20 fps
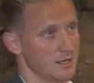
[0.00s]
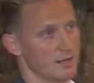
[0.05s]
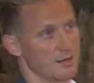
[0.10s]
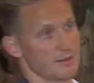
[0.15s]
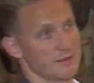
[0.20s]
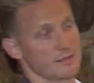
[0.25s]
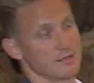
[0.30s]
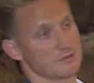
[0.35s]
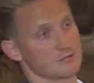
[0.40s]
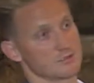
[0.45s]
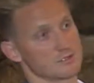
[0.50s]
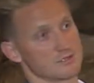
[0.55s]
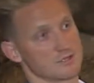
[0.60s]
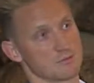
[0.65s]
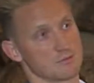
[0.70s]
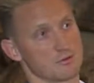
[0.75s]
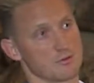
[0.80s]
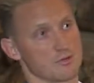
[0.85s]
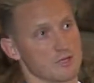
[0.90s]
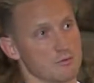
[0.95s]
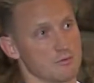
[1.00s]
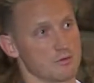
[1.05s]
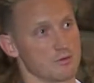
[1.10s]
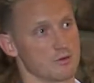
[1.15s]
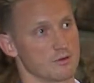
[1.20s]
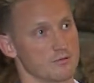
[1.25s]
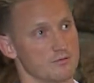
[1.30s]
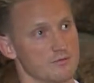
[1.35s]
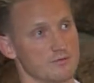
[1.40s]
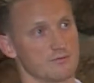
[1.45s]
I think it was somewhere in the
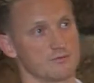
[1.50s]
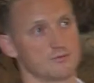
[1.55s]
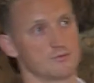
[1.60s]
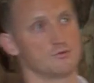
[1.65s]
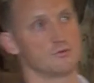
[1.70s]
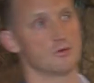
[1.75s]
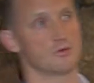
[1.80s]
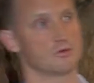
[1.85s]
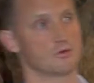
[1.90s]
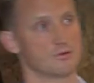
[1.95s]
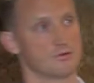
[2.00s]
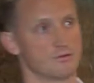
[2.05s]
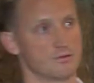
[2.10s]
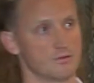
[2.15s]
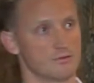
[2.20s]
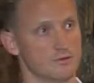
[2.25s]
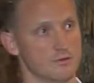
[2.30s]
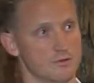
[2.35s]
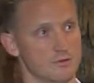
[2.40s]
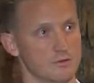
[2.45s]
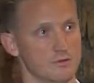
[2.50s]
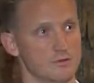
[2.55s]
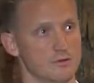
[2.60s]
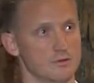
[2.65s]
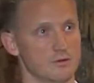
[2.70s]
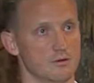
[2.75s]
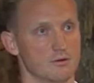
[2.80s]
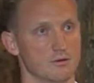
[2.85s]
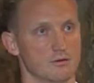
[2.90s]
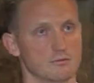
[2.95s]
neighborhood of
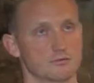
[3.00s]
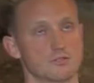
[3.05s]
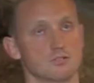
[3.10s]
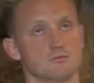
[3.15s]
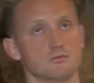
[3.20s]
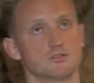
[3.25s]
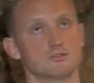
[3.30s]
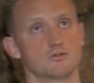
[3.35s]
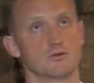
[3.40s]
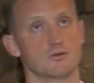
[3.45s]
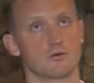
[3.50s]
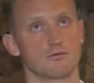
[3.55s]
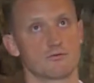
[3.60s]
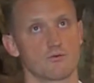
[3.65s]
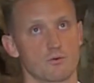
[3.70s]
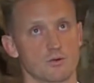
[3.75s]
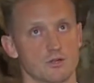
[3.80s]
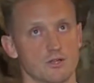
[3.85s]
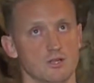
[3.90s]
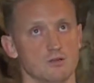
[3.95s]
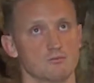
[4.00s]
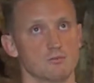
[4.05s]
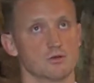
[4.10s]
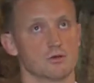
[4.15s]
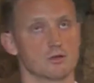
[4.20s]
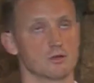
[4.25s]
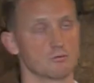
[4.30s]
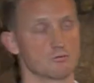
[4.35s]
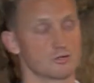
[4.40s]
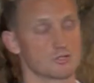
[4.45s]
214
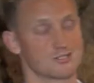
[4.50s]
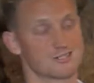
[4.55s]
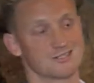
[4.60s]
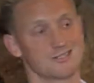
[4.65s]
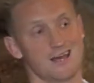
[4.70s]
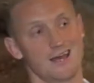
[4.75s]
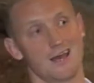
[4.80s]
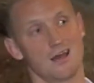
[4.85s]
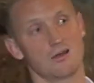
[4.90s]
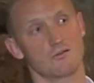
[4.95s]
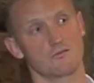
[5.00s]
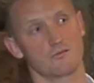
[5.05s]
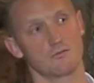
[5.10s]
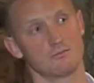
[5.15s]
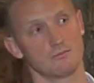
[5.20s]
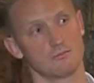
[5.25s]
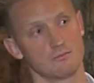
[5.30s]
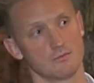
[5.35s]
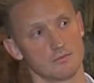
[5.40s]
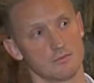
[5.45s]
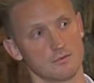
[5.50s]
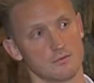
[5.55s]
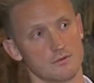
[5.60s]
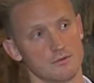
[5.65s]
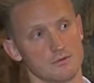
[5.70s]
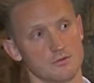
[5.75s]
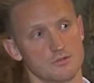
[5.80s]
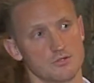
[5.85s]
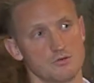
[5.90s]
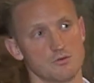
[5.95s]
million, which is down from
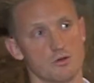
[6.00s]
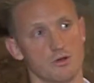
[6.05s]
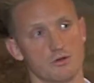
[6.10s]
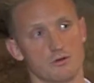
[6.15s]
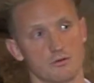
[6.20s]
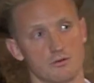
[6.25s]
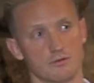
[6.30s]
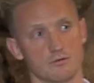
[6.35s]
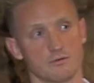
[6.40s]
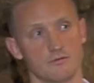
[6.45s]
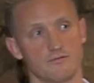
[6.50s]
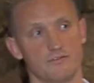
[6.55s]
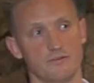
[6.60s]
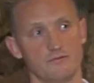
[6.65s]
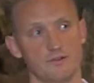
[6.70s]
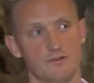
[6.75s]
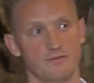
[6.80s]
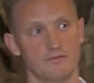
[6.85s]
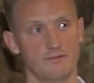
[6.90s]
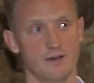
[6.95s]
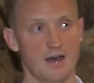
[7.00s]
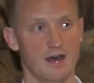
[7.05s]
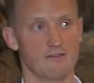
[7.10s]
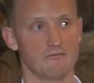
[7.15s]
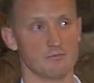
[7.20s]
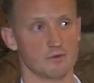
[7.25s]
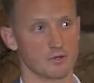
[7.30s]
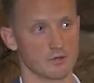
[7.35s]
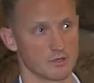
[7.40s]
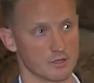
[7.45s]
255
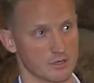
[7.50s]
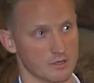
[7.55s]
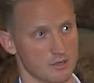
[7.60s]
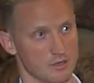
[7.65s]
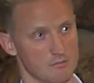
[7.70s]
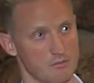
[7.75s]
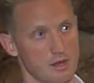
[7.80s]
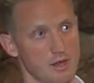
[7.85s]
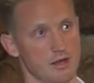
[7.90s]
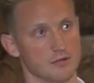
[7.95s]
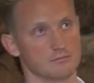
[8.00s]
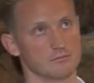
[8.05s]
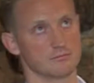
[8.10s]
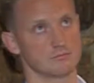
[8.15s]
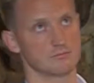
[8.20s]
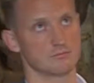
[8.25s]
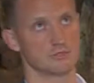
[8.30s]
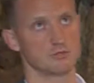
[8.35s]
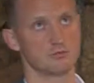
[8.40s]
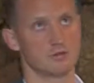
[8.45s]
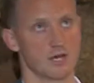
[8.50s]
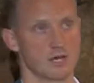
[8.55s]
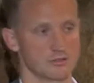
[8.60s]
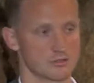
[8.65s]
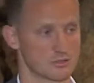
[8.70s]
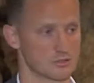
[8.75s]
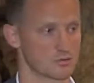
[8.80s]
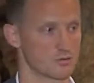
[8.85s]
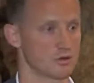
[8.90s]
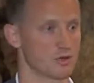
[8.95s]
million about
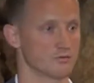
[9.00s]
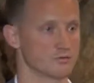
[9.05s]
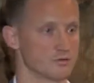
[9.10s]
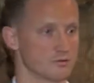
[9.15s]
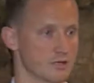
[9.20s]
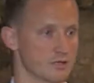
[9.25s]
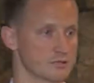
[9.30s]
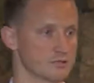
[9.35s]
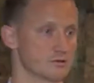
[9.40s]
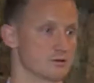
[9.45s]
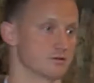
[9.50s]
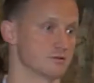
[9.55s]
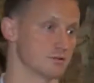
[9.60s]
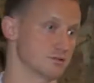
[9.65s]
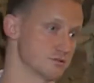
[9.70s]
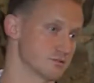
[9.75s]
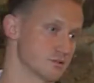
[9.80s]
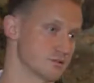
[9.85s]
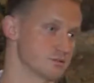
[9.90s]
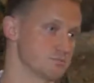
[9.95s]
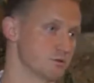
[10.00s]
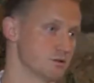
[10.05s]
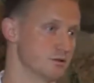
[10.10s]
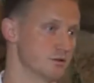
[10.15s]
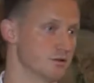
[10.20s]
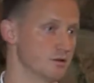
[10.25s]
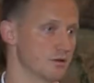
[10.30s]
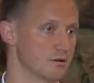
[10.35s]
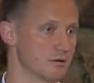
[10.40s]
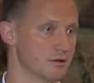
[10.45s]
2012, 2013. So there's been,
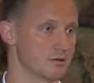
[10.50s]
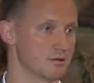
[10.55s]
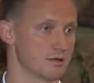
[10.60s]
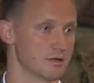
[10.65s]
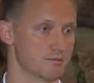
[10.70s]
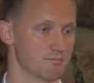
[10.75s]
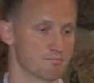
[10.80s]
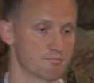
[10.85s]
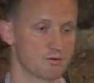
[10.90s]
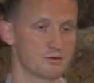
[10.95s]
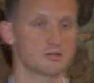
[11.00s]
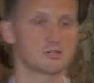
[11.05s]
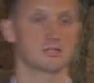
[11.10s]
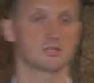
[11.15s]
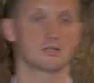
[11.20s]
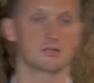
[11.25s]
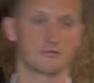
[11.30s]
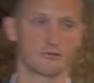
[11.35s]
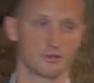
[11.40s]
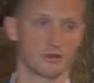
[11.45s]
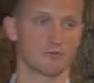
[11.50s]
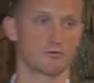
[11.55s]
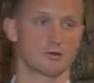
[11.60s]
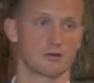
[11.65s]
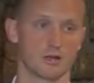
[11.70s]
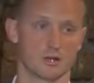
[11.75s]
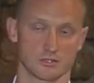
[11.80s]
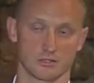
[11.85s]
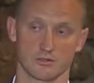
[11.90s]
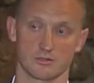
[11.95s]
you know, a pretty significant
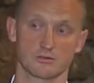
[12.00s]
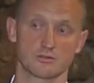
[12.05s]
reduction.